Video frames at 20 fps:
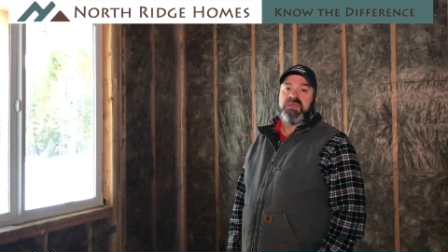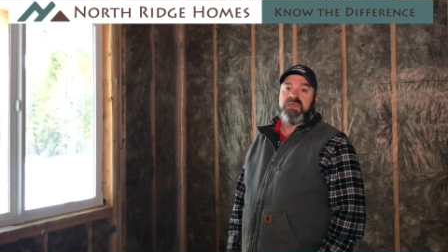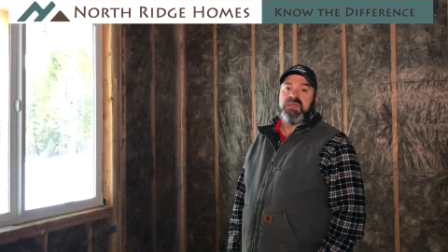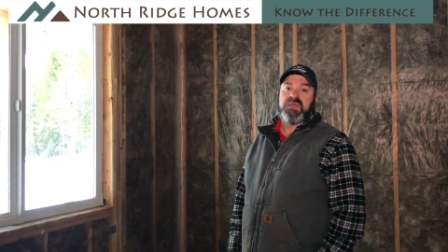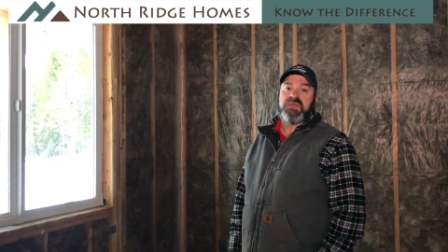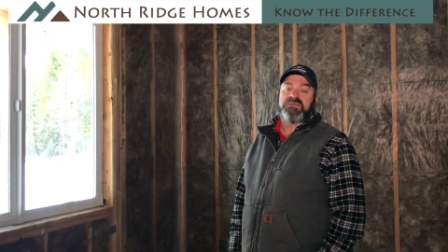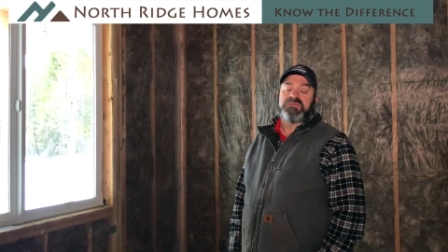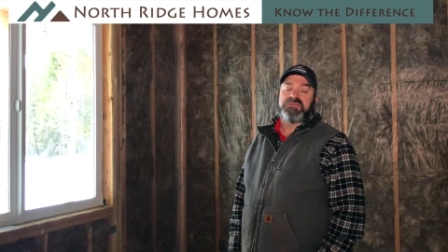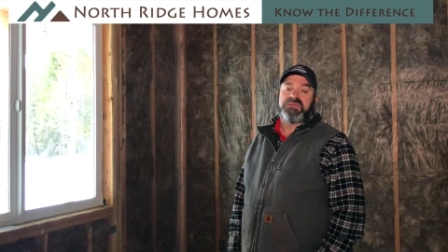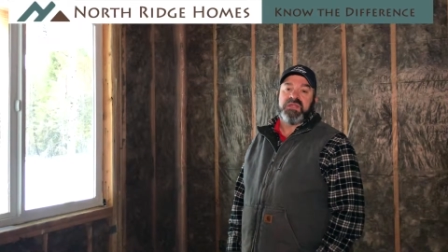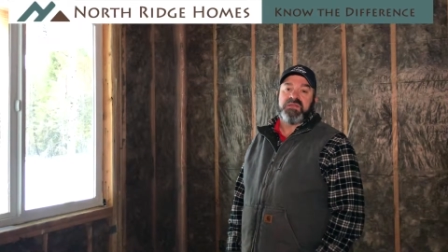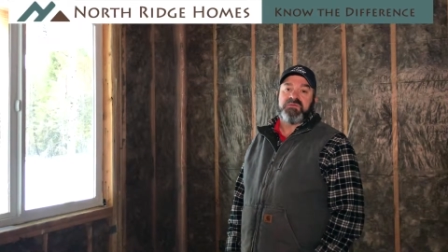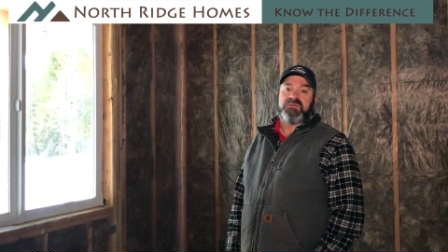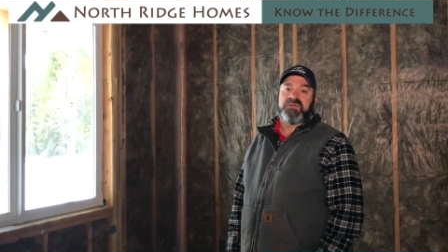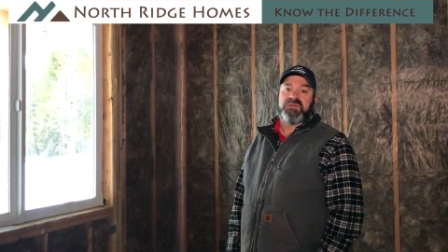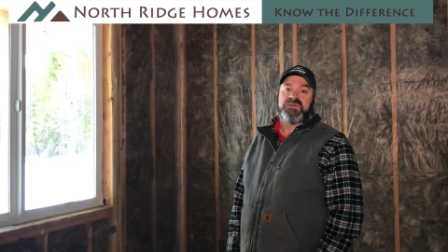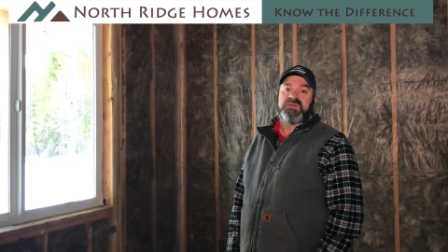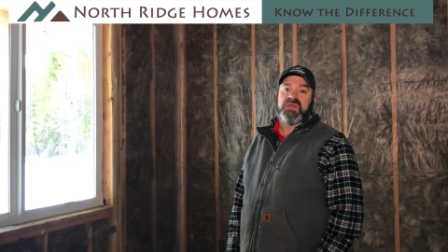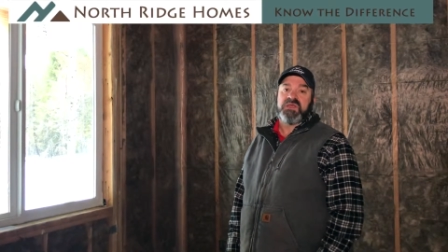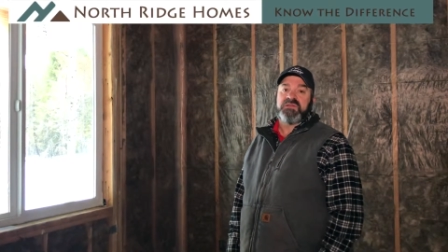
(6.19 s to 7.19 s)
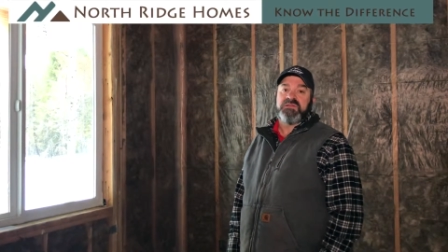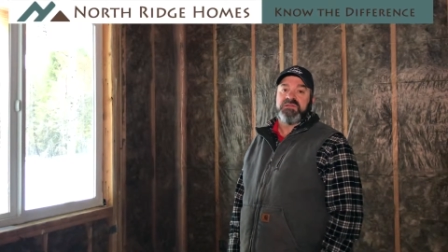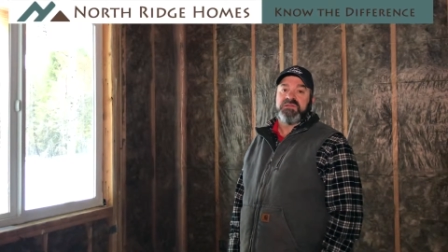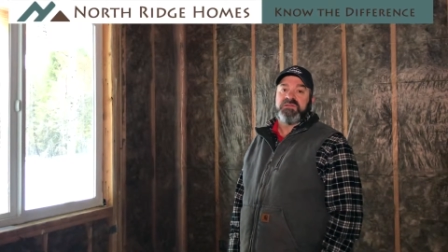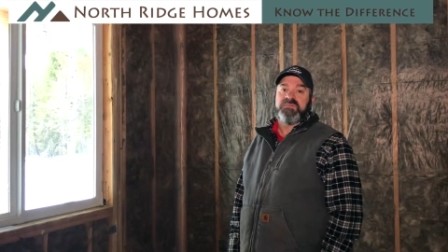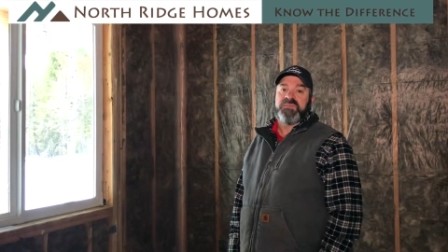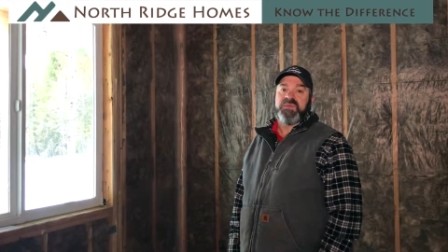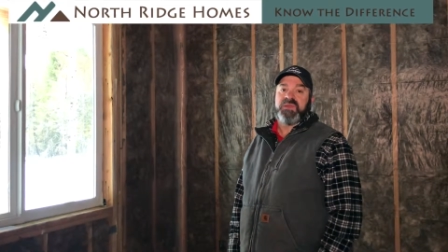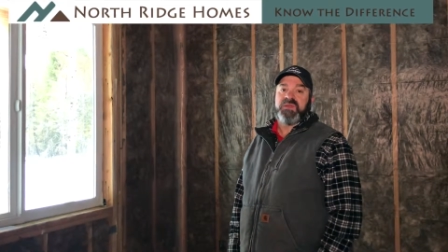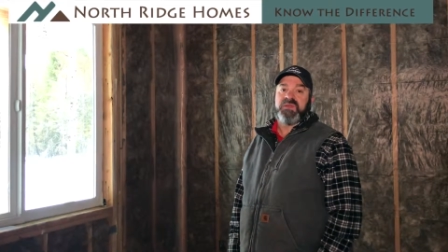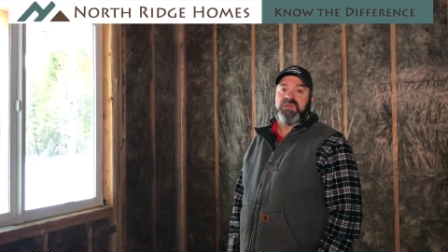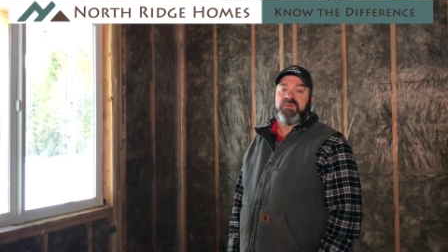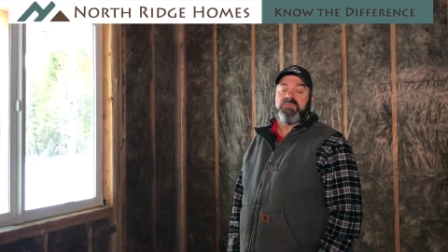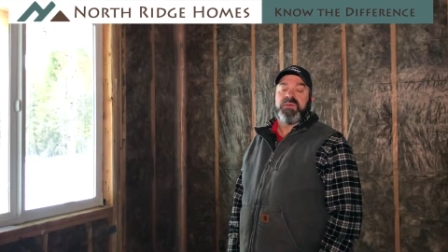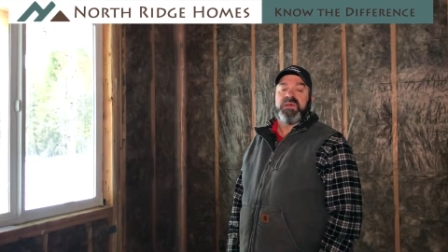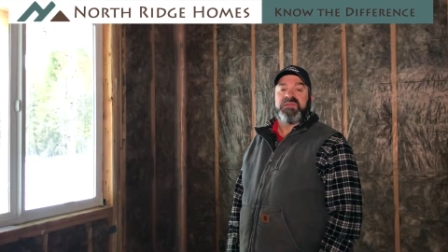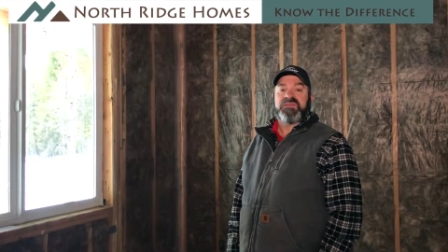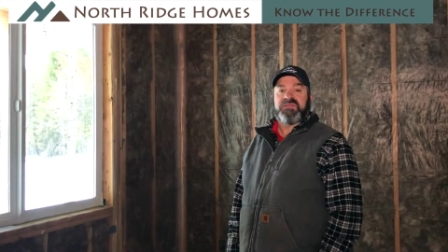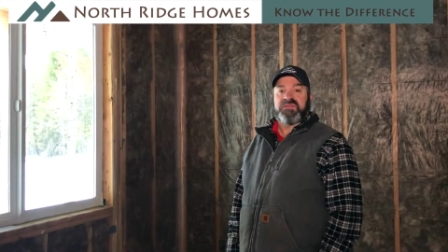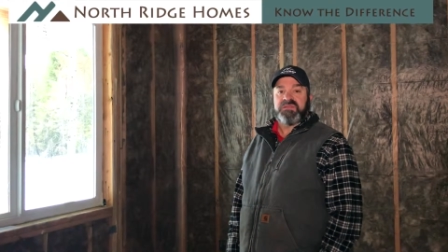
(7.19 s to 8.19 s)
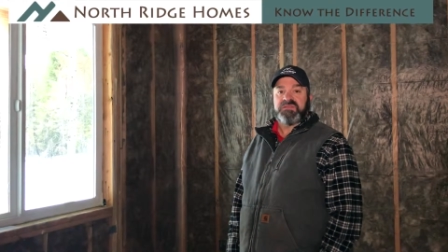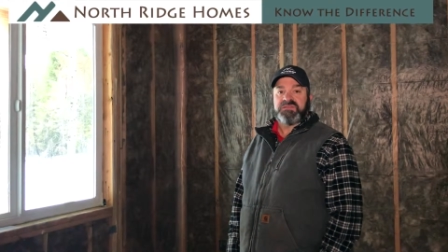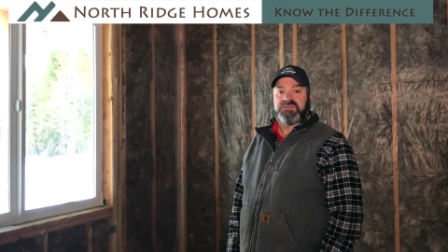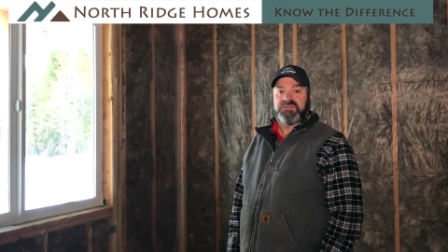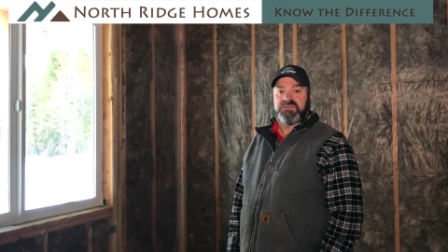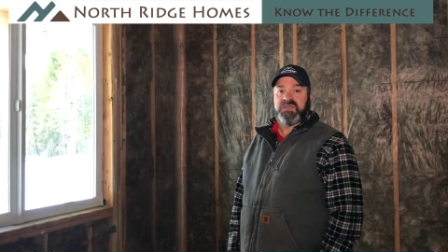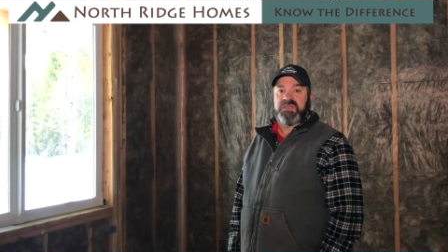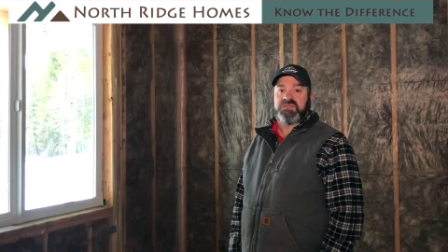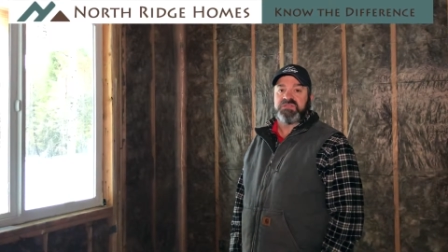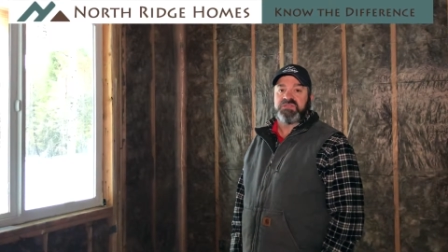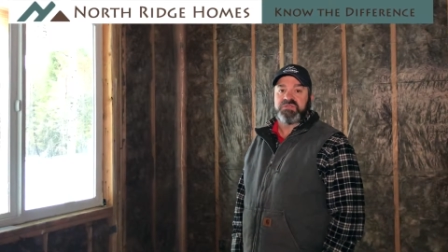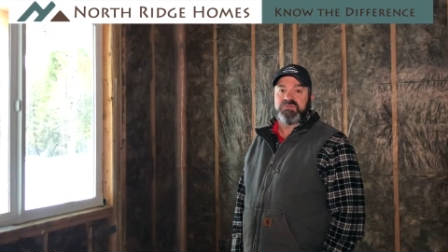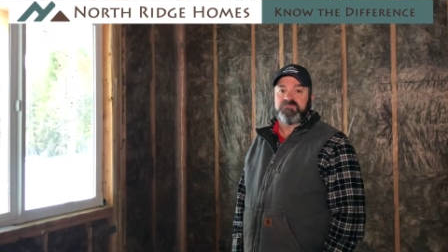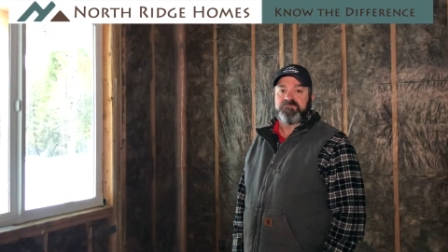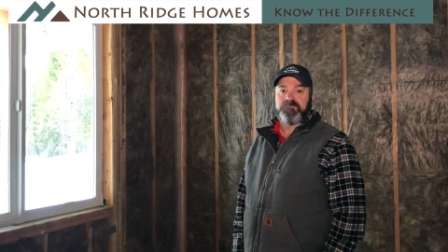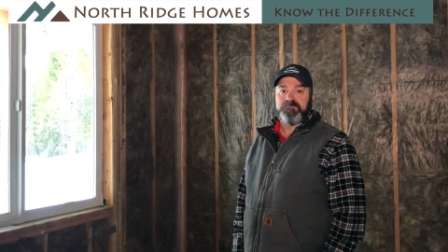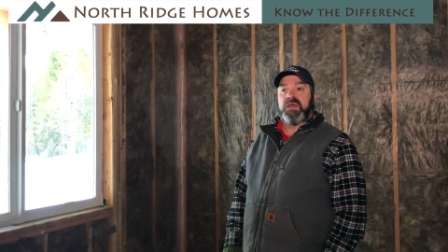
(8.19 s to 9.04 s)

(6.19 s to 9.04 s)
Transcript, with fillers: and today we're going to talk a little bit about the insulation.